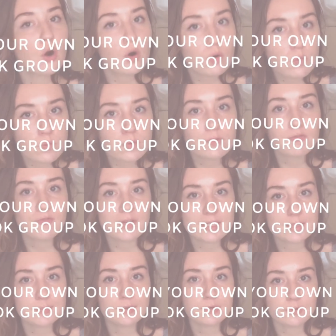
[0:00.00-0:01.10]
own
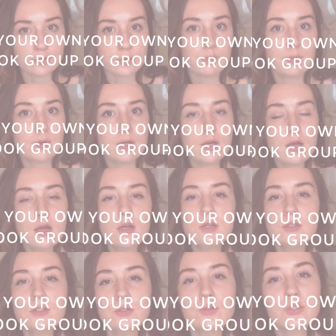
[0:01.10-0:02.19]
Facebook group.
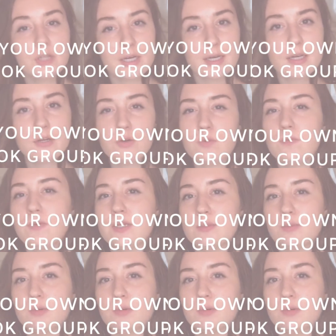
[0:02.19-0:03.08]
So creating your own Facebook